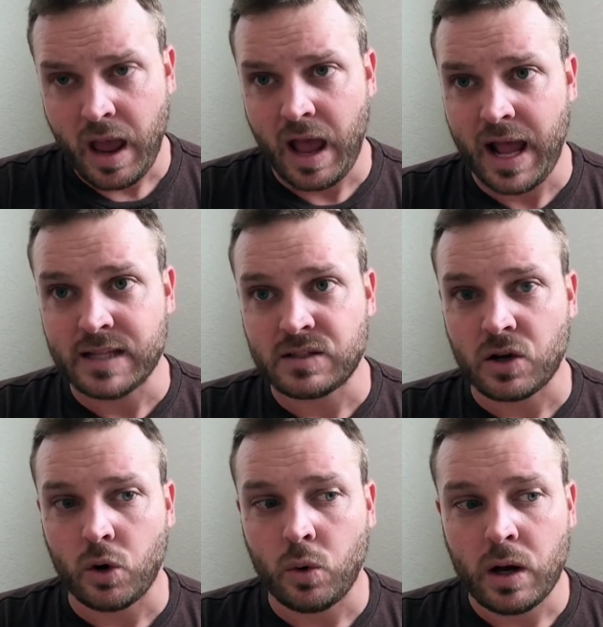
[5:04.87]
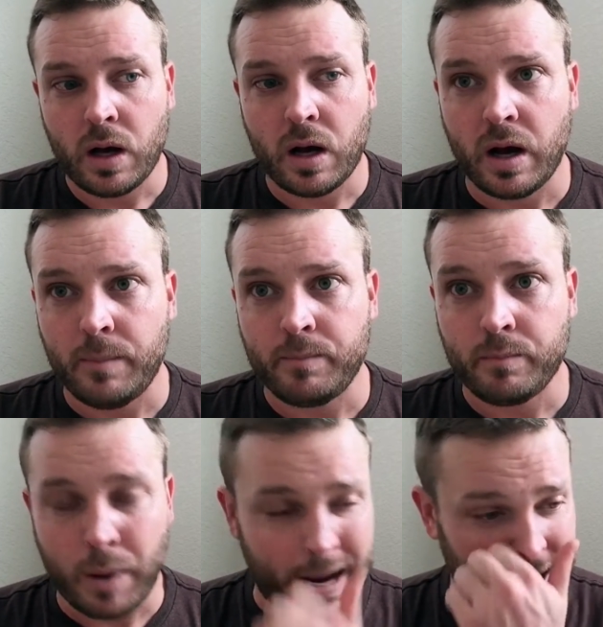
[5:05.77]
And so
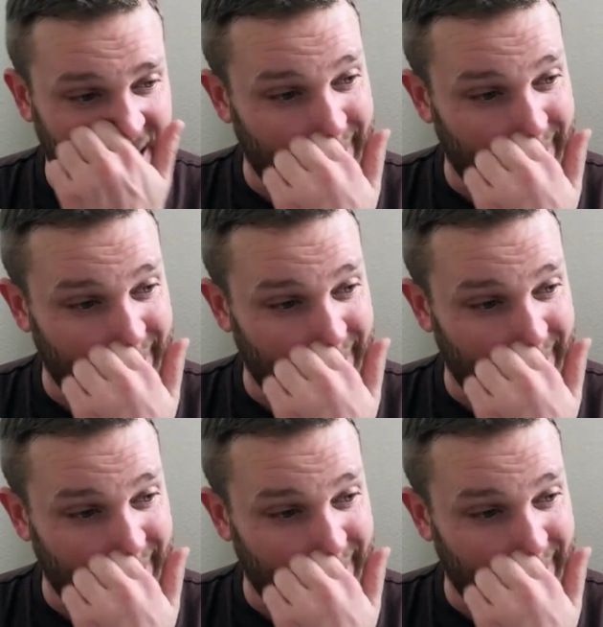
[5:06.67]
by